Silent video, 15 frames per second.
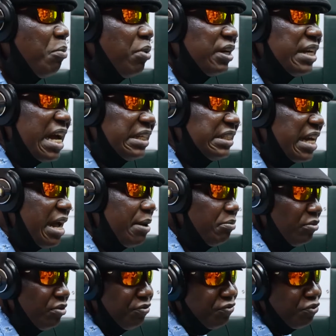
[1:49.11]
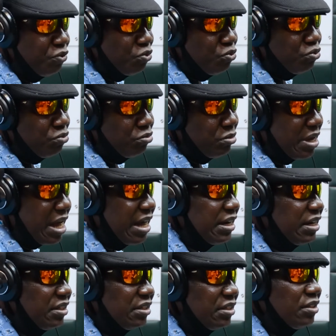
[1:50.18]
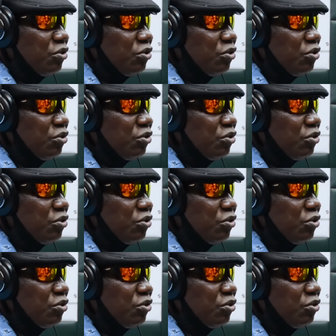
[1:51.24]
But that time, if you carry